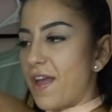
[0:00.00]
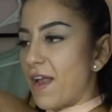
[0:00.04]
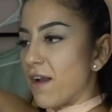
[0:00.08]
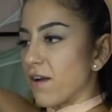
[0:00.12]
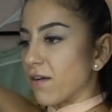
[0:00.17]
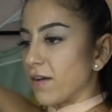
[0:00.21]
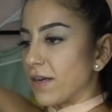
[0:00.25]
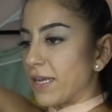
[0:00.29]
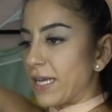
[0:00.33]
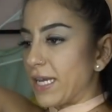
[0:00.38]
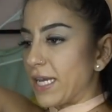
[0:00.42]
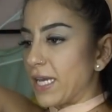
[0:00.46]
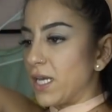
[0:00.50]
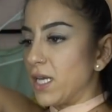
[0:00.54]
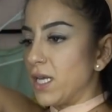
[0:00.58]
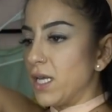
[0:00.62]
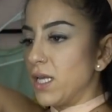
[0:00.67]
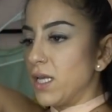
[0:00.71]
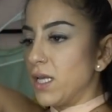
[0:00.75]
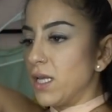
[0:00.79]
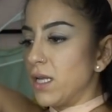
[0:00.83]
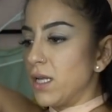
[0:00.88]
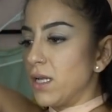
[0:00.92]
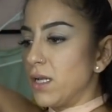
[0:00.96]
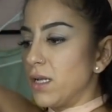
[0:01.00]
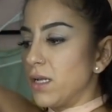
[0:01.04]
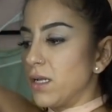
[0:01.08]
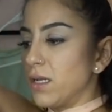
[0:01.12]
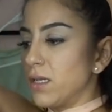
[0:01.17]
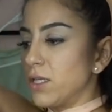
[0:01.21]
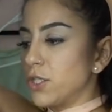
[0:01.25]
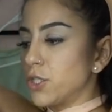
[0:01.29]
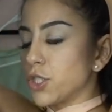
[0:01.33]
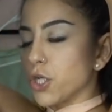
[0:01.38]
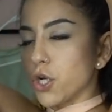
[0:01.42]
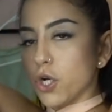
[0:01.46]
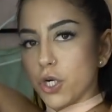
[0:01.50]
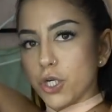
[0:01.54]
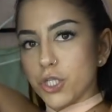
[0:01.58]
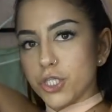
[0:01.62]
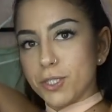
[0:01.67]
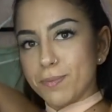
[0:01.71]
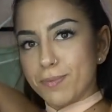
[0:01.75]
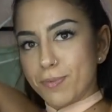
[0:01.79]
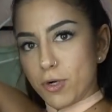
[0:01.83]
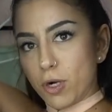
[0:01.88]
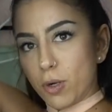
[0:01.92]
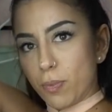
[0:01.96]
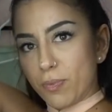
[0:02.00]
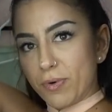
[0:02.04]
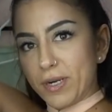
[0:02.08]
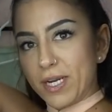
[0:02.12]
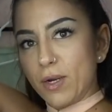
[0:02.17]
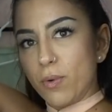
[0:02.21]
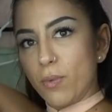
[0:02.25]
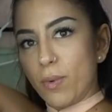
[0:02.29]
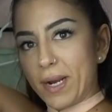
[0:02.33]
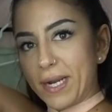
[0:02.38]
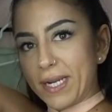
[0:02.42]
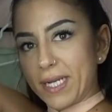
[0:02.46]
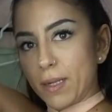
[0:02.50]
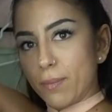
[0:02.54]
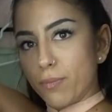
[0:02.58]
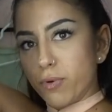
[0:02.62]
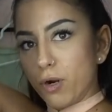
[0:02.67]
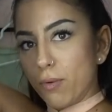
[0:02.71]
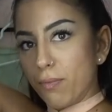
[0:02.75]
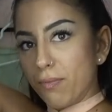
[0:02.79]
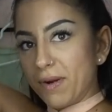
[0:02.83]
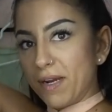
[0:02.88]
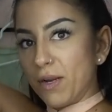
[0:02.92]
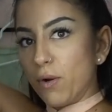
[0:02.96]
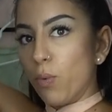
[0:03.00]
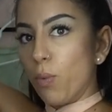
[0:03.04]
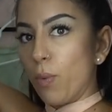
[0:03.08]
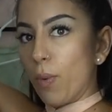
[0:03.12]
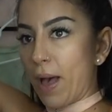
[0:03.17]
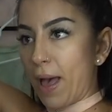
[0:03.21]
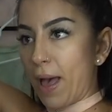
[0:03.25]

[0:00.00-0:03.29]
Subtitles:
very church appropriate, wedding appropriate